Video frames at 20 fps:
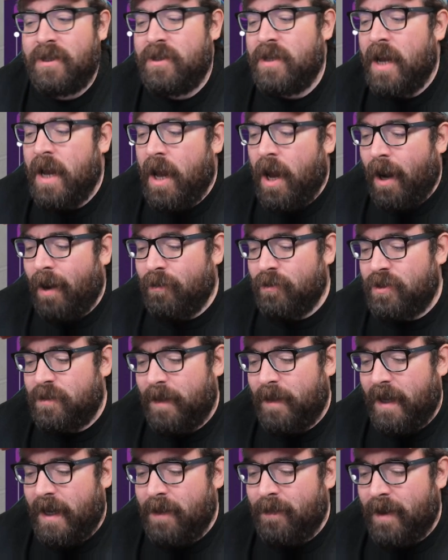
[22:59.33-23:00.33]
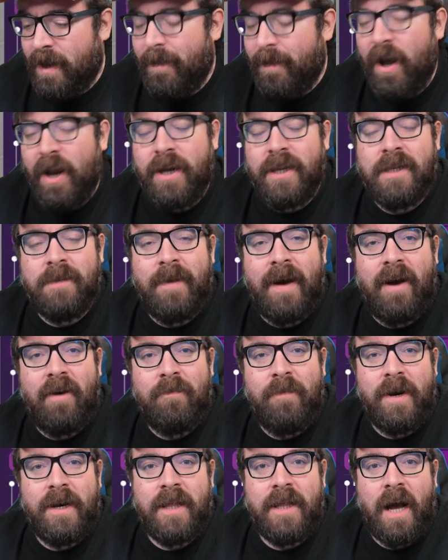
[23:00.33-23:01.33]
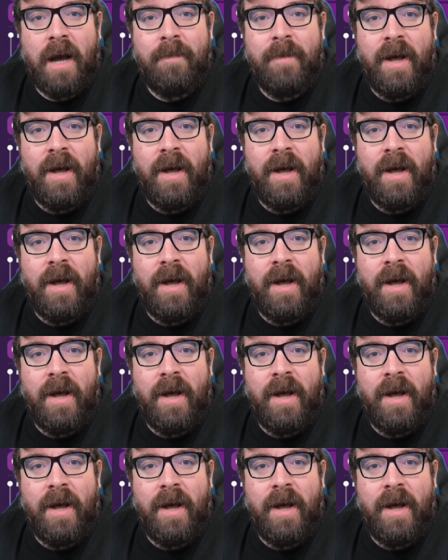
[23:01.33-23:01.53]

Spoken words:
Because ultimately, when I'm earning the amount of money that